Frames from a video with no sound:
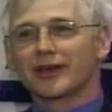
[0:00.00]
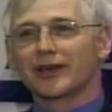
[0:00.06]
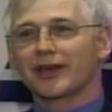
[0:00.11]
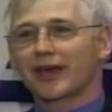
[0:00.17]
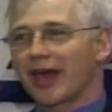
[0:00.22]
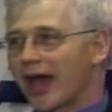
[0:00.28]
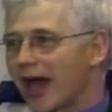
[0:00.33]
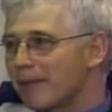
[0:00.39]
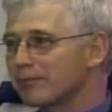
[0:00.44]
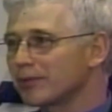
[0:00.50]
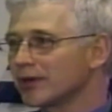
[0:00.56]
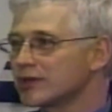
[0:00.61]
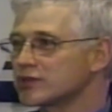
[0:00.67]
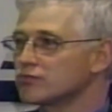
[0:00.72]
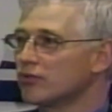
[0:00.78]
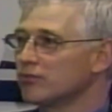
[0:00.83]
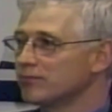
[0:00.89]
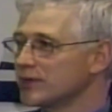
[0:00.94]

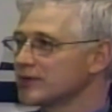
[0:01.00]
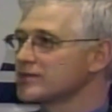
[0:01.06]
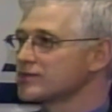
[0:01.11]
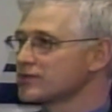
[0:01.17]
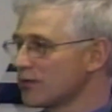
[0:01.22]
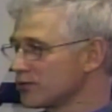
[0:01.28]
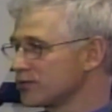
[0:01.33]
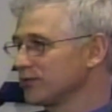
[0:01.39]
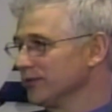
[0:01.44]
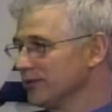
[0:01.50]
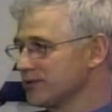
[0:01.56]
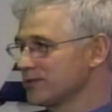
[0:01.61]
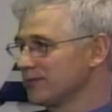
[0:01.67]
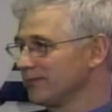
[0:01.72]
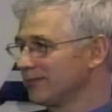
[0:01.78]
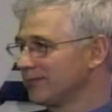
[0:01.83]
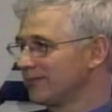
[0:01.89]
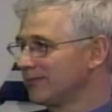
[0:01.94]
capitalism will beat socialism
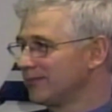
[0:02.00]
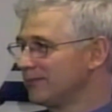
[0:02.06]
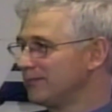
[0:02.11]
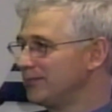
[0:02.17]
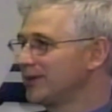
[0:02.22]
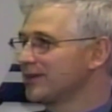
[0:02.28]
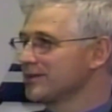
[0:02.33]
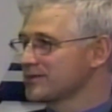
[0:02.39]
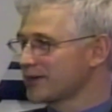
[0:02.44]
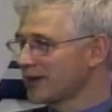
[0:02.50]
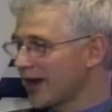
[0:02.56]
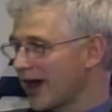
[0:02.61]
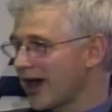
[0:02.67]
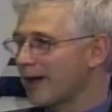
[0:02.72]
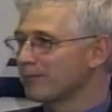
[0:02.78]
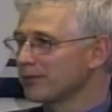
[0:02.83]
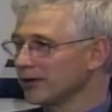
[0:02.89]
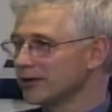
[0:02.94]
because
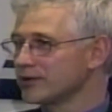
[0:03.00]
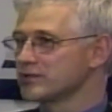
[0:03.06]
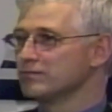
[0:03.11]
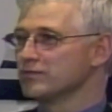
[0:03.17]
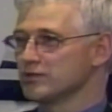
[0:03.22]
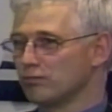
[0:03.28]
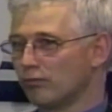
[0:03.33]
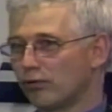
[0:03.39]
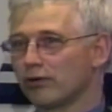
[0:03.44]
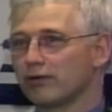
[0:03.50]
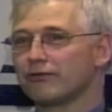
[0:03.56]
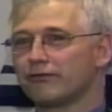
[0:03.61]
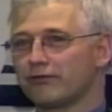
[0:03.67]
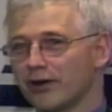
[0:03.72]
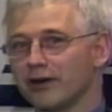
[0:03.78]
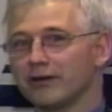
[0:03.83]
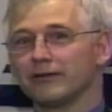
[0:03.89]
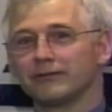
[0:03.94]
capitalism is more
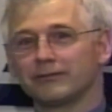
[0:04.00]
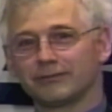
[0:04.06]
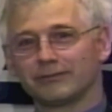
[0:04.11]
fun.